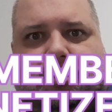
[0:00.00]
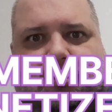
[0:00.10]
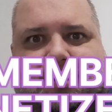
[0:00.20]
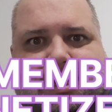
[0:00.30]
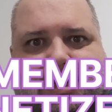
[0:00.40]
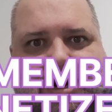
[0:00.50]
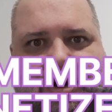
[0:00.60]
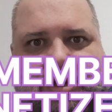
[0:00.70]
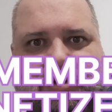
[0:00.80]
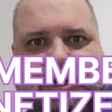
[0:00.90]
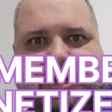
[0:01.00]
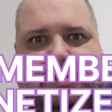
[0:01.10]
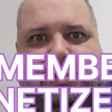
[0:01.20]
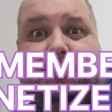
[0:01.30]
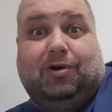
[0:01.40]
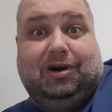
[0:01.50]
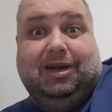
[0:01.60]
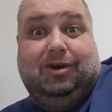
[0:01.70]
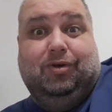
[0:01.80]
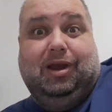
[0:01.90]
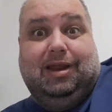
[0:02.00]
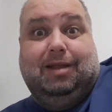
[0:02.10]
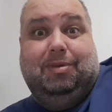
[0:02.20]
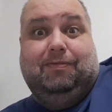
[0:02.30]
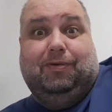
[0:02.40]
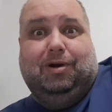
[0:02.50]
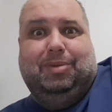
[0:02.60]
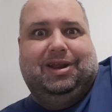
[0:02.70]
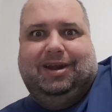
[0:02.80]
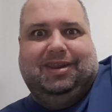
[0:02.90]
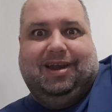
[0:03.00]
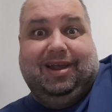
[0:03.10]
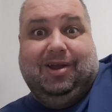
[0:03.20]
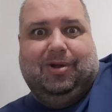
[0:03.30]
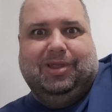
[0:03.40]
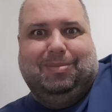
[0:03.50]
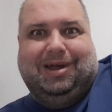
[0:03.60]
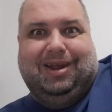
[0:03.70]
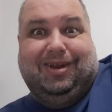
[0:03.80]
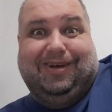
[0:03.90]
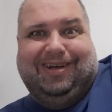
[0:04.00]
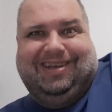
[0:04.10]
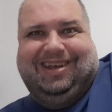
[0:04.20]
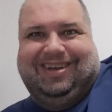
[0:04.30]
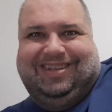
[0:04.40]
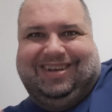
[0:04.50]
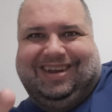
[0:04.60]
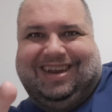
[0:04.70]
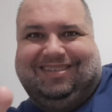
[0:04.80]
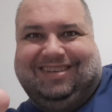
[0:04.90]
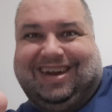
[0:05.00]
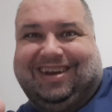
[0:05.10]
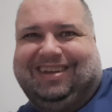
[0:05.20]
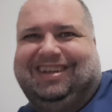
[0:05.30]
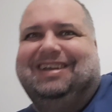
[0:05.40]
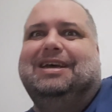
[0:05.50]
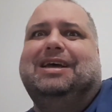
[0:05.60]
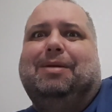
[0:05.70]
Not to say they are not doing that before. They're doing that before, but they're taking all the money now. You don't get a cent.